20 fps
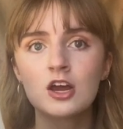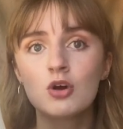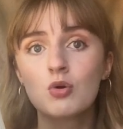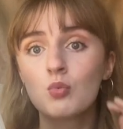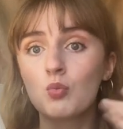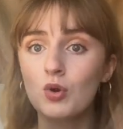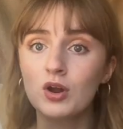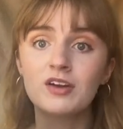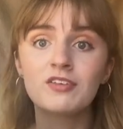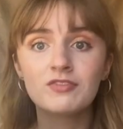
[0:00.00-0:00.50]

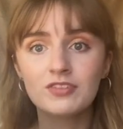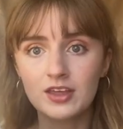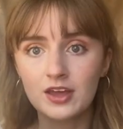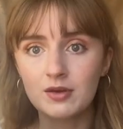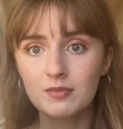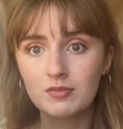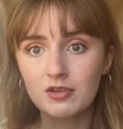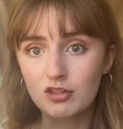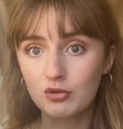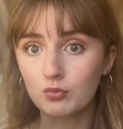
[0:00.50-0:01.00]
One of
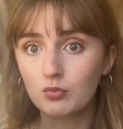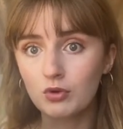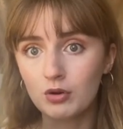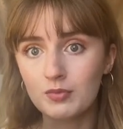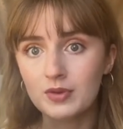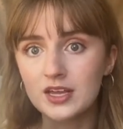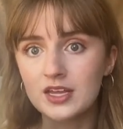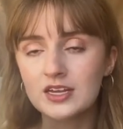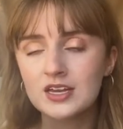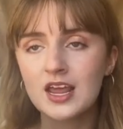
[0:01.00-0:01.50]
them is a
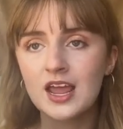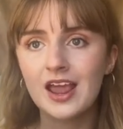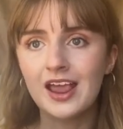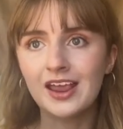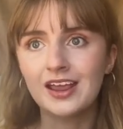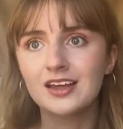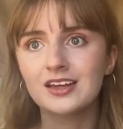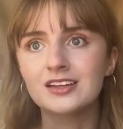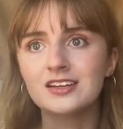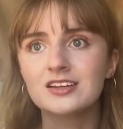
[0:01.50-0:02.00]
woman,
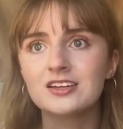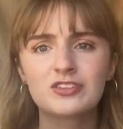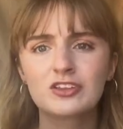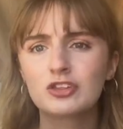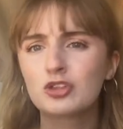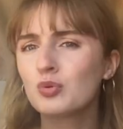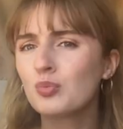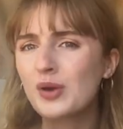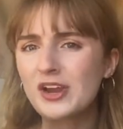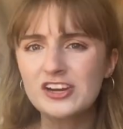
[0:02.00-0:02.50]
and
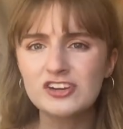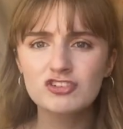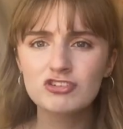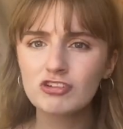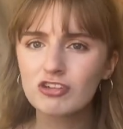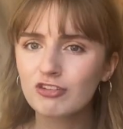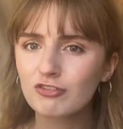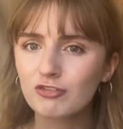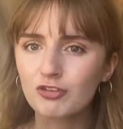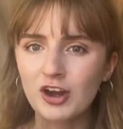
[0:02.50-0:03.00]
the way
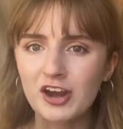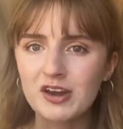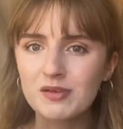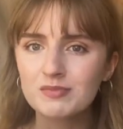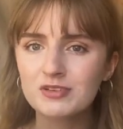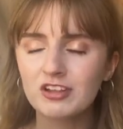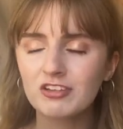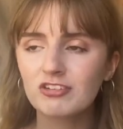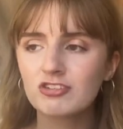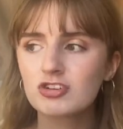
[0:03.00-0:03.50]
she's framed
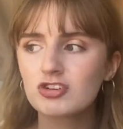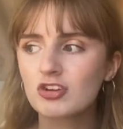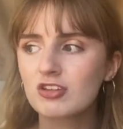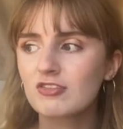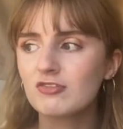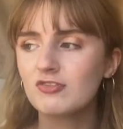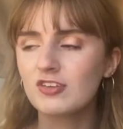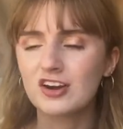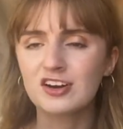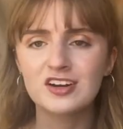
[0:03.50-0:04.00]
is just
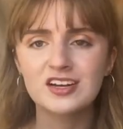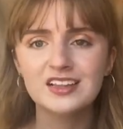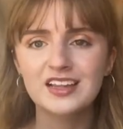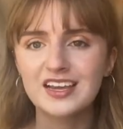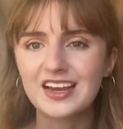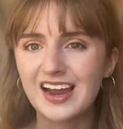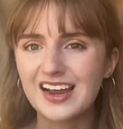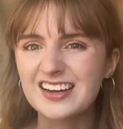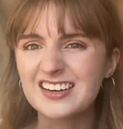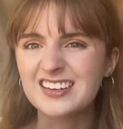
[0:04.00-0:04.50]
very
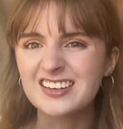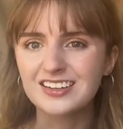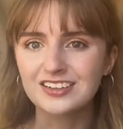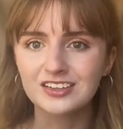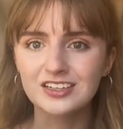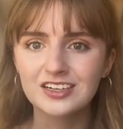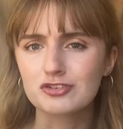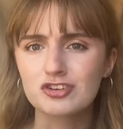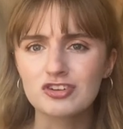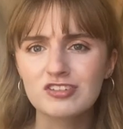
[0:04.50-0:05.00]
like
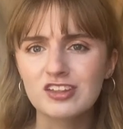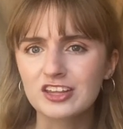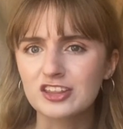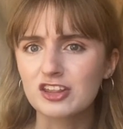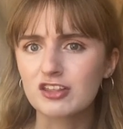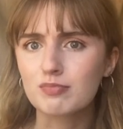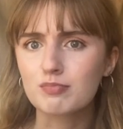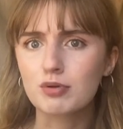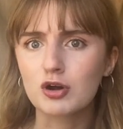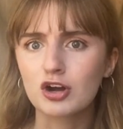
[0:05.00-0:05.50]
idyllic. She's like
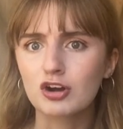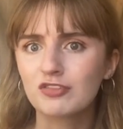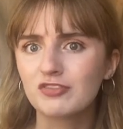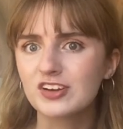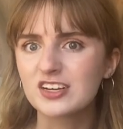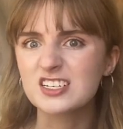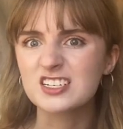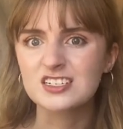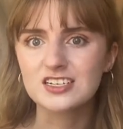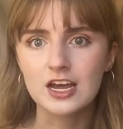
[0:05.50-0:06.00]
this
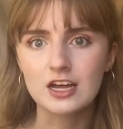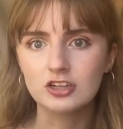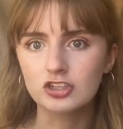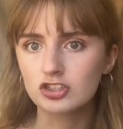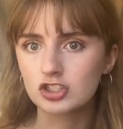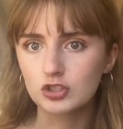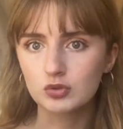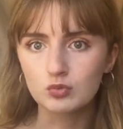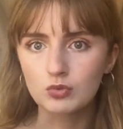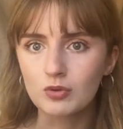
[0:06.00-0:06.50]
perfect,
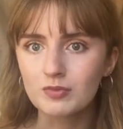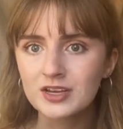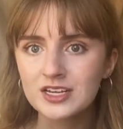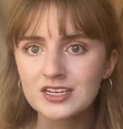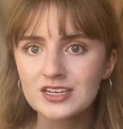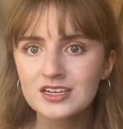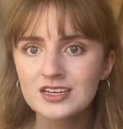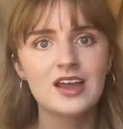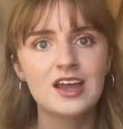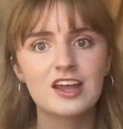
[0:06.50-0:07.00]
intelligent
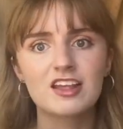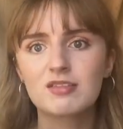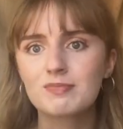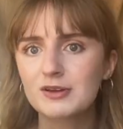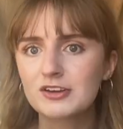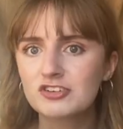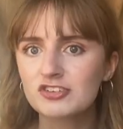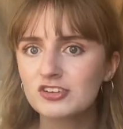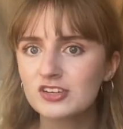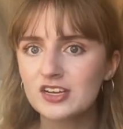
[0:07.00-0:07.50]
woman.
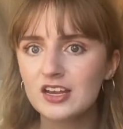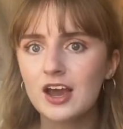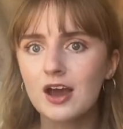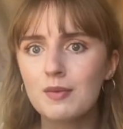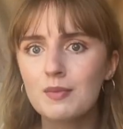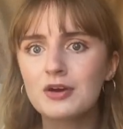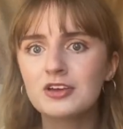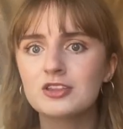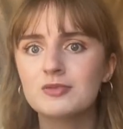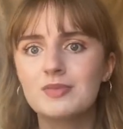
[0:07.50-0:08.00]
Especially
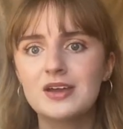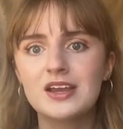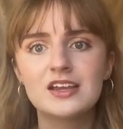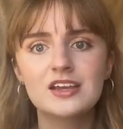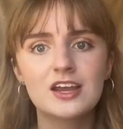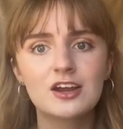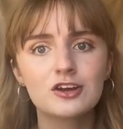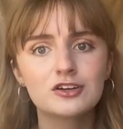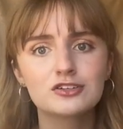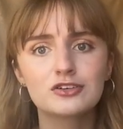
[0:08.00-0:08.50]
among the main
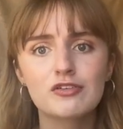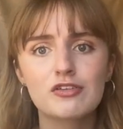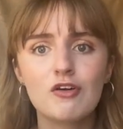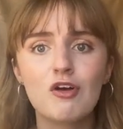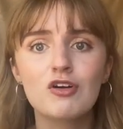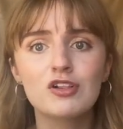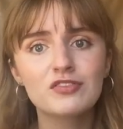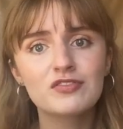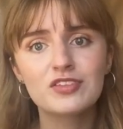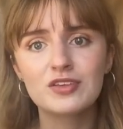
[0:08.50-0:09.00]
characters,
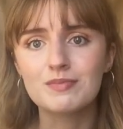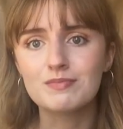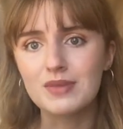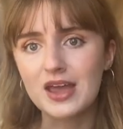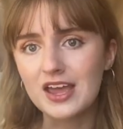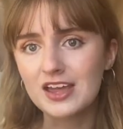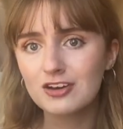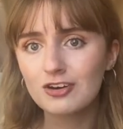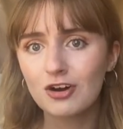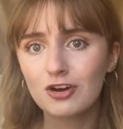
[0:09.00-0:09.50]
all of the
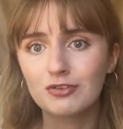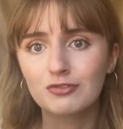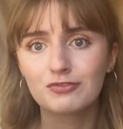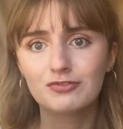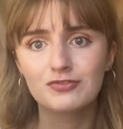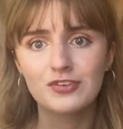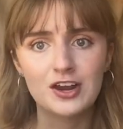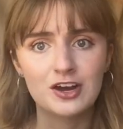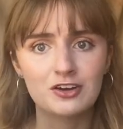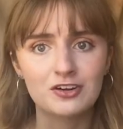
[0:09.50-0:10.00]
men are
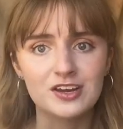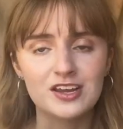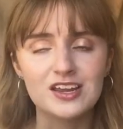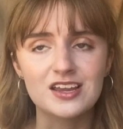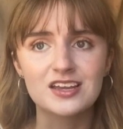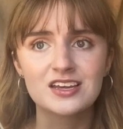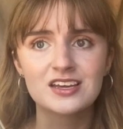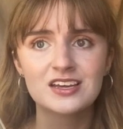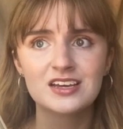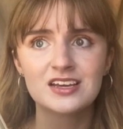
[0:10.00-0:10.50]

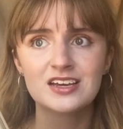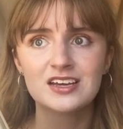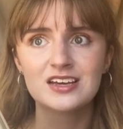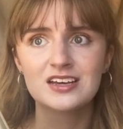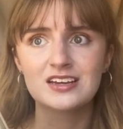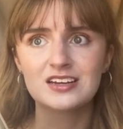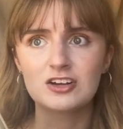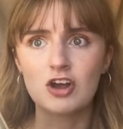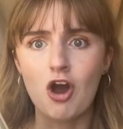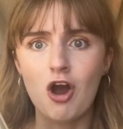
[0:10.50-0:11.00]
very
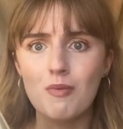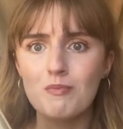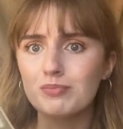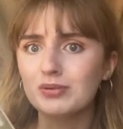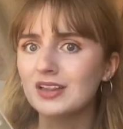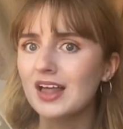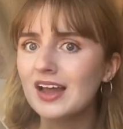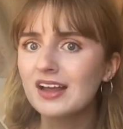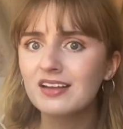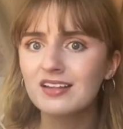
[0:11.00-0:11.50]

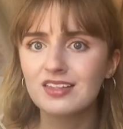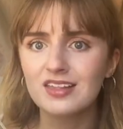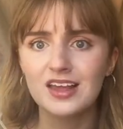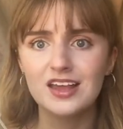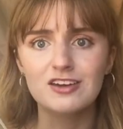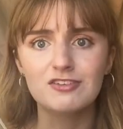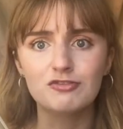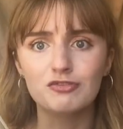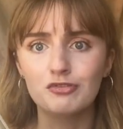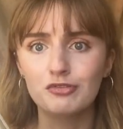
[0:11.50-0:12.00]
complex
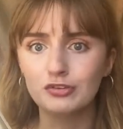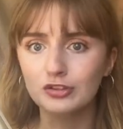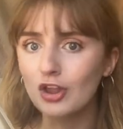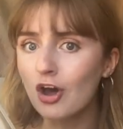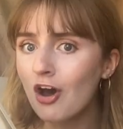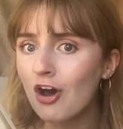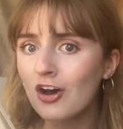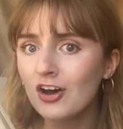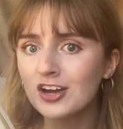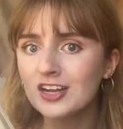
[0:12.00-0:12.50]
and
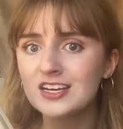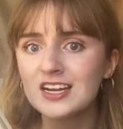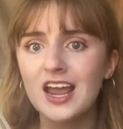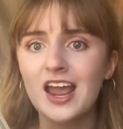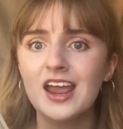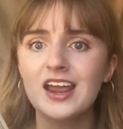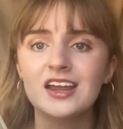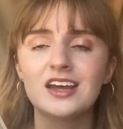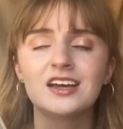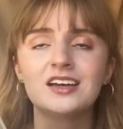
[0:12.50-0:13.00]
flawed,
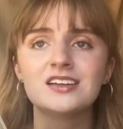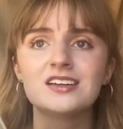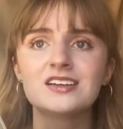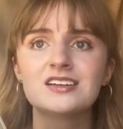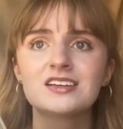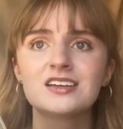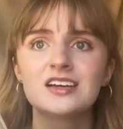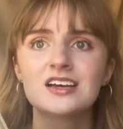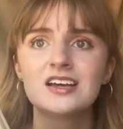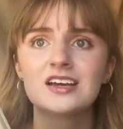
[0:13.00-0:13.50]
and
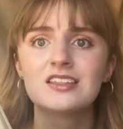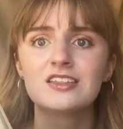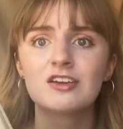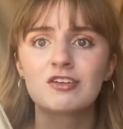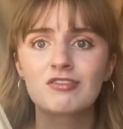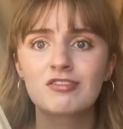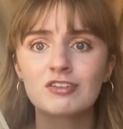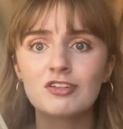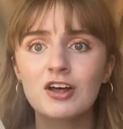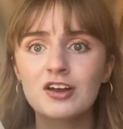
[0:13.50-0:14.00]

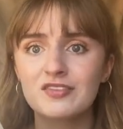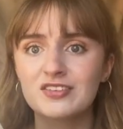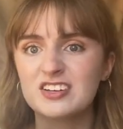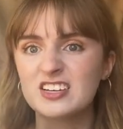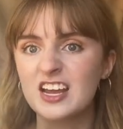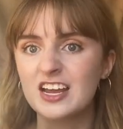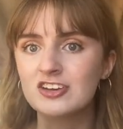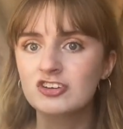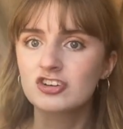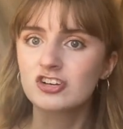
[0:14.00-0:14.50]
there's a lot of
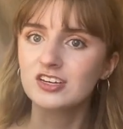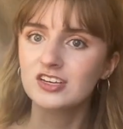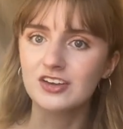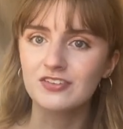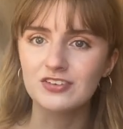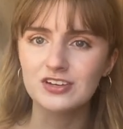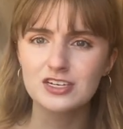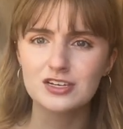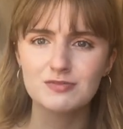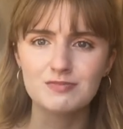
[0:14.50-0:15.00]
attention
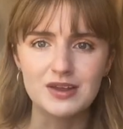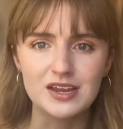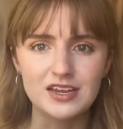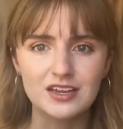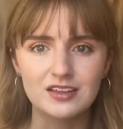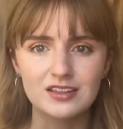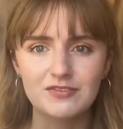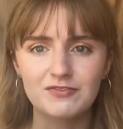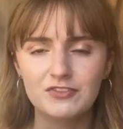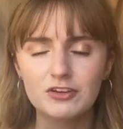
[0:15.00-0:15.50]
given to
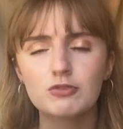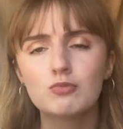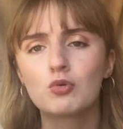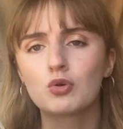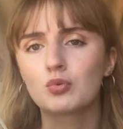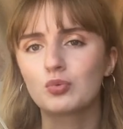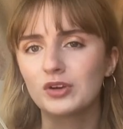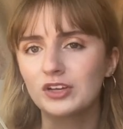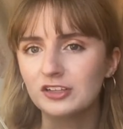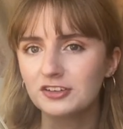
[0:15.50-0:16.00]
making them feel more
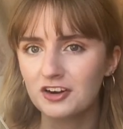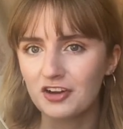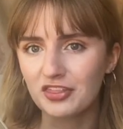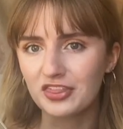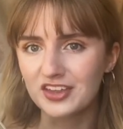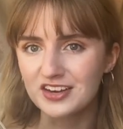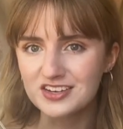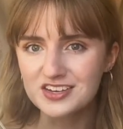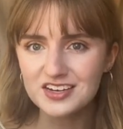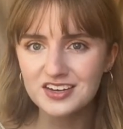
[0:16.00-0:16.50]
real and
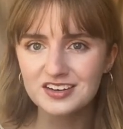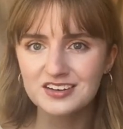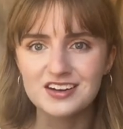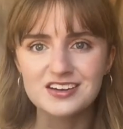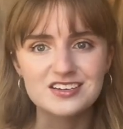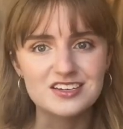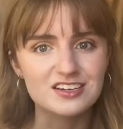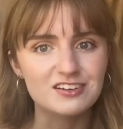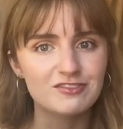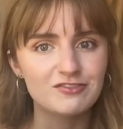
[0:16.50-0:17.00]
authentic, and I
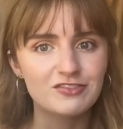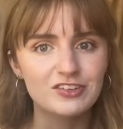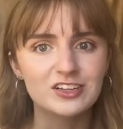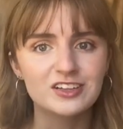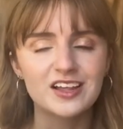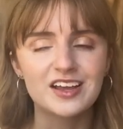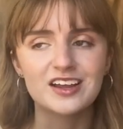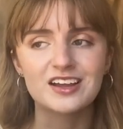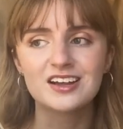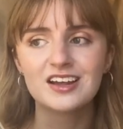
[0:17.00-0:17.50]
didn't feel
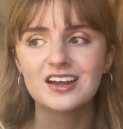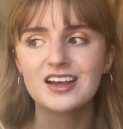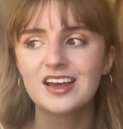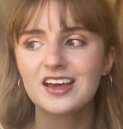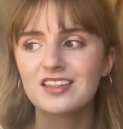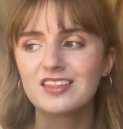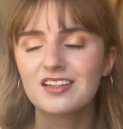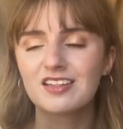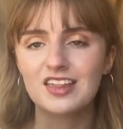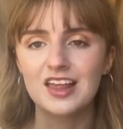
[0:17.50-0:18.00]
like
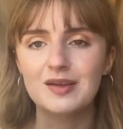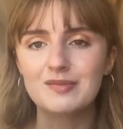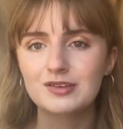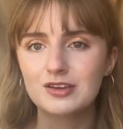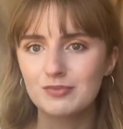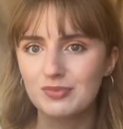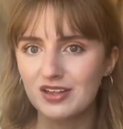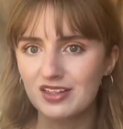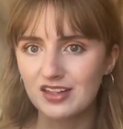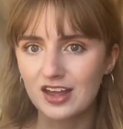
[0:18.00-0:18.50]
the same could
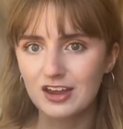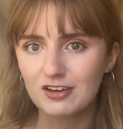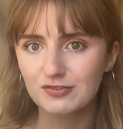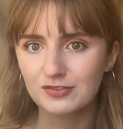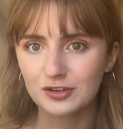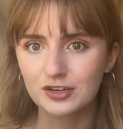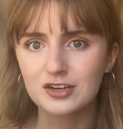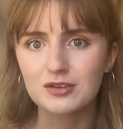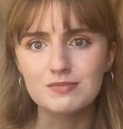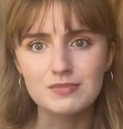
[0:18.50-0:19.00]
be said for
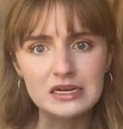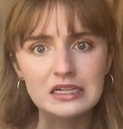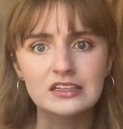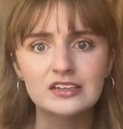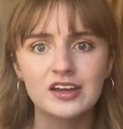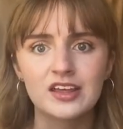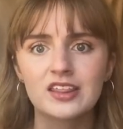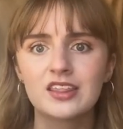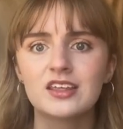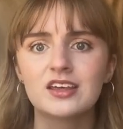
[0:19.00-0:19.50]

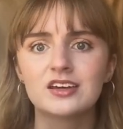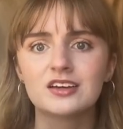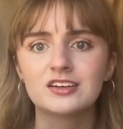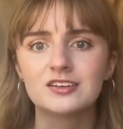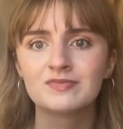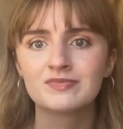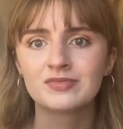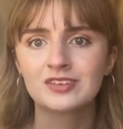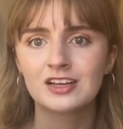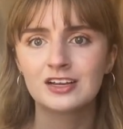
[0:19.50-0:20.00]
Camilla,
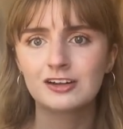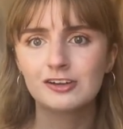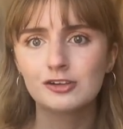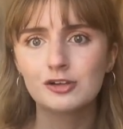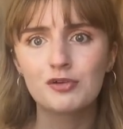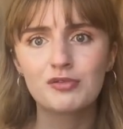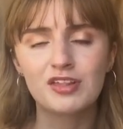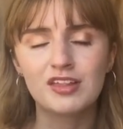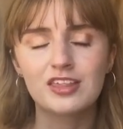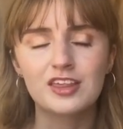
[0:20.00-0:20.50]
the
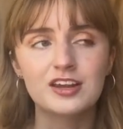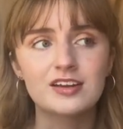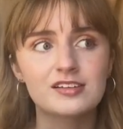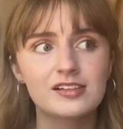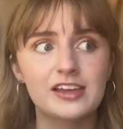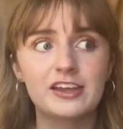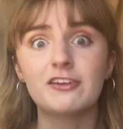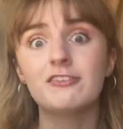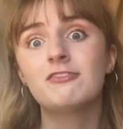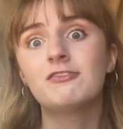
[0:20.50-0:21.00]
closest thing to
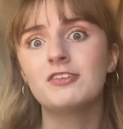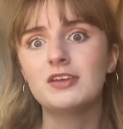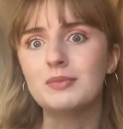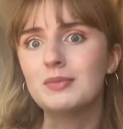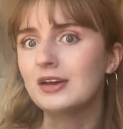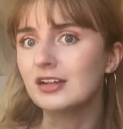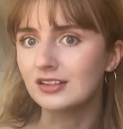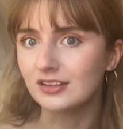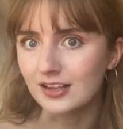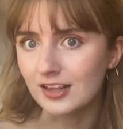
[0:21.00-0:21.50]
like a
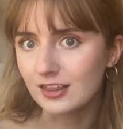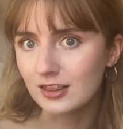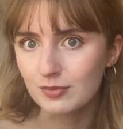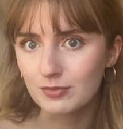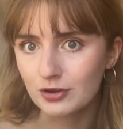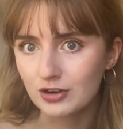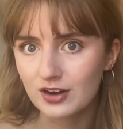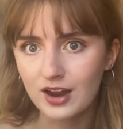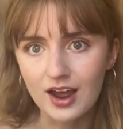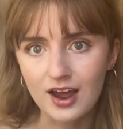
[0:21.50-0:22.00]
female lead the
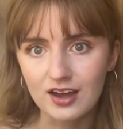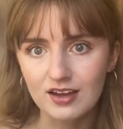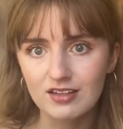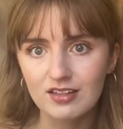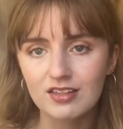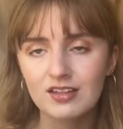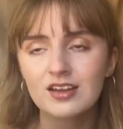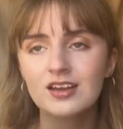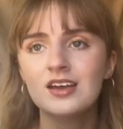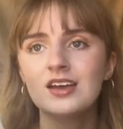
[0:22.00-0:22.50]
book has.